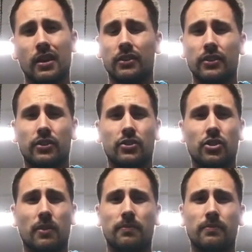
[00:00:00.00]
did a good
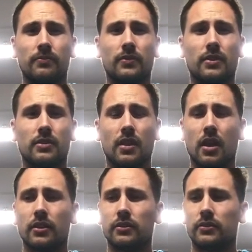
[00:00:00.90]
job.
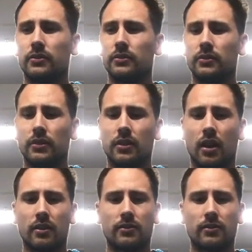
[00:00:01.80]
So you can't